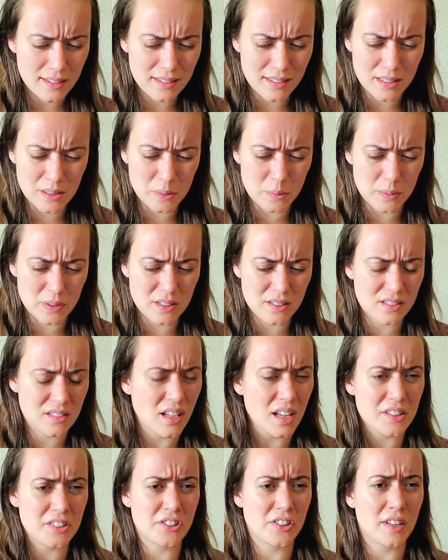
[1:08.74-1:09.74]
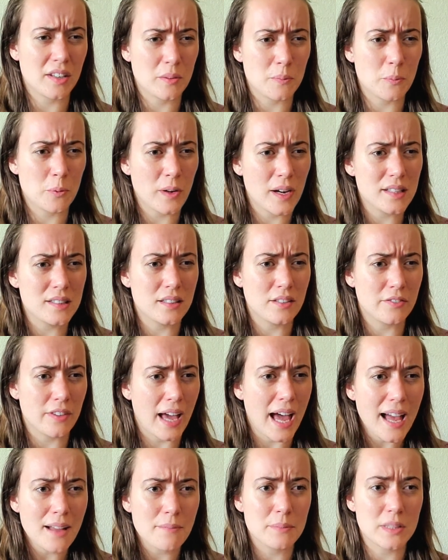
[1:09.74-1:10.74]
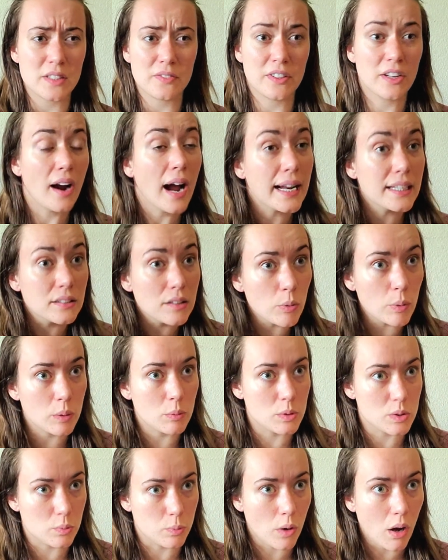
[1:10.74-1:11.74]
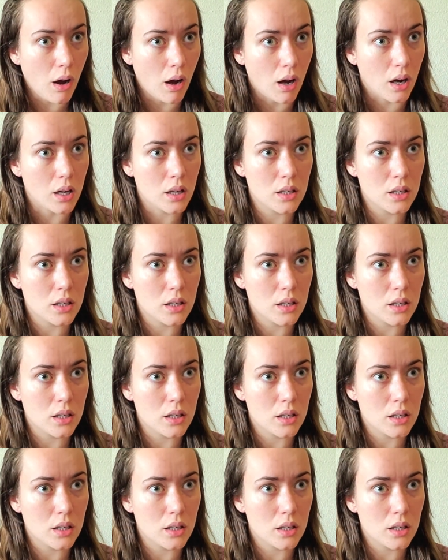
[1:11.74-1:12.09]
It was such an oppressive atmosphere. I knew it was wrong.